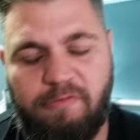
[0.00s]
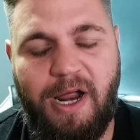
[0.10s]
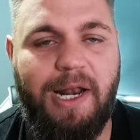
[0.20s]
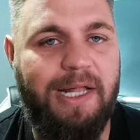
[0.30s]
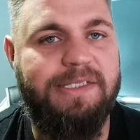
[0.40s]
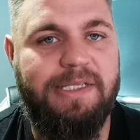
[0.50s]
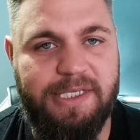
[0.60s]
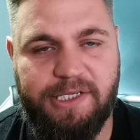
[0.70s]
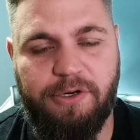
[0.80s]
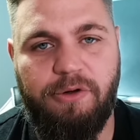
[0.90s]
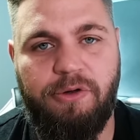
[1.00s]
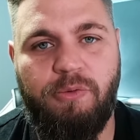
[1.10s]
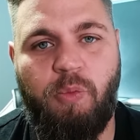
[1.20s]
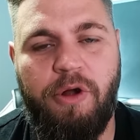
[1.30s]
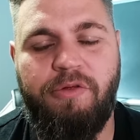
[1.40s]
Right, lads, listen,
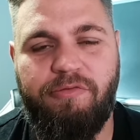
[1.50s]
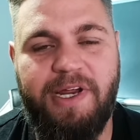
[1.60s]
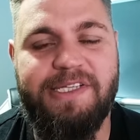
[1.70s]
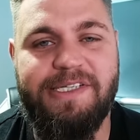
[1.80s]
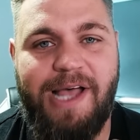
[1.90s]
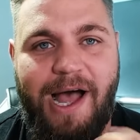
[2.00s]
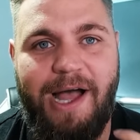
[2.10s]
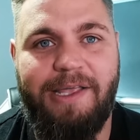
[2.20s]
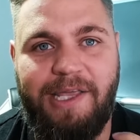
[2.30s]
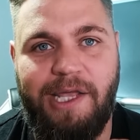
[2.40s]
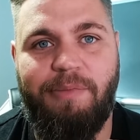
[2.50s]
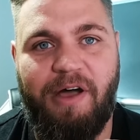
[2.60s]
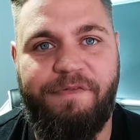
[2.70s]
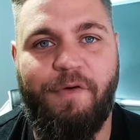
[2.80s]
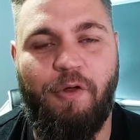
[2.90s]
one of the reasons that I keep
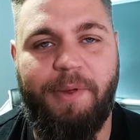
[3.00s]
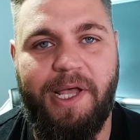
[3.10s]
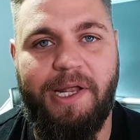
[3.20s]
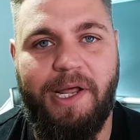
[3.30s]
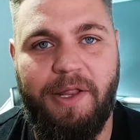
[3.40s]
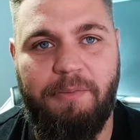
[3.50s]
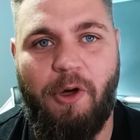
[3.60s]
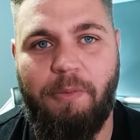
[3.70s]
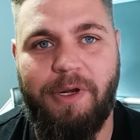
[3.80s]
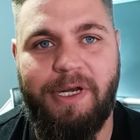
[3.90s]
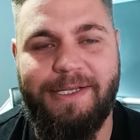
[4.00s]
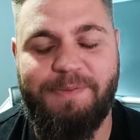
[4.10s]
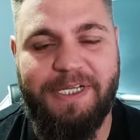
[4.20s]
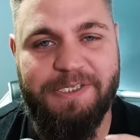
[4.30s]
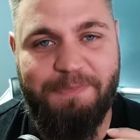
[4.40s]
a full beard at the moment is
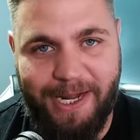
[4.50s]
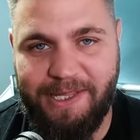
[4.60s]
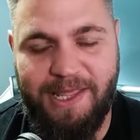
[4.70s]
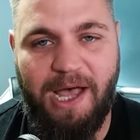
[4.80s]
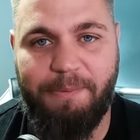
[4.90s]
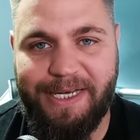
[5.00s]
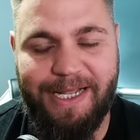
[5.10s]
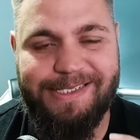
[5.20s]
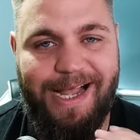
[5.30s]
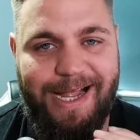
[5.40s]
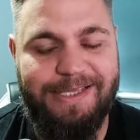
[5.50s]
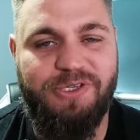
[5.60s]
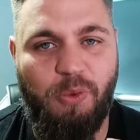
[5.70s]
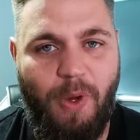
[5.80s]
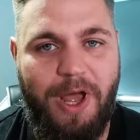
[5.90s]
because back in the army days, I had
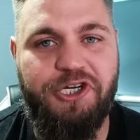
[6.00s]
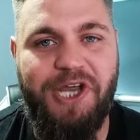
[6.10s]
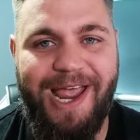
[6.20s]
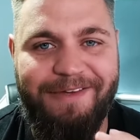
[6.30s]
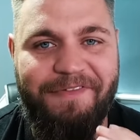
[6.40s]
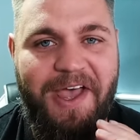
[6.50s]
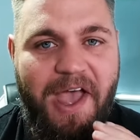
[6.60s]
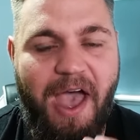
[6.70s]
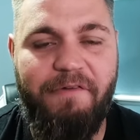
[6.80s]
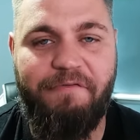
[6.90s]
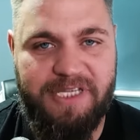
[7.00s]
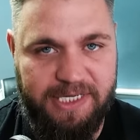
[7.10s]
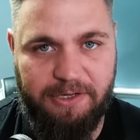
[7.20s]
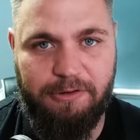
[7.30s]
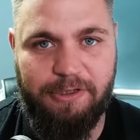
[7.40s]
to wet shave every
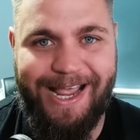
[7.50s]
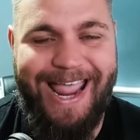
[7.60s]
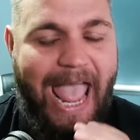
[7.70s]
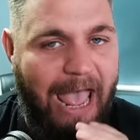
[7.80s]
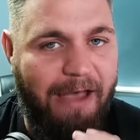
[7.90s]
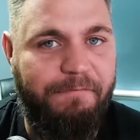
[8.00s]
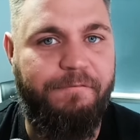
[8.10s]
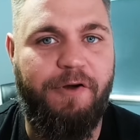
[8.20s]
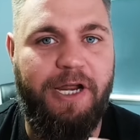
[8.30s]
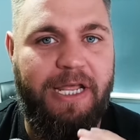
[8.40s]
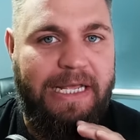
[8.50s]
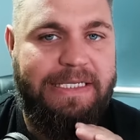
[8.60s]
single day, and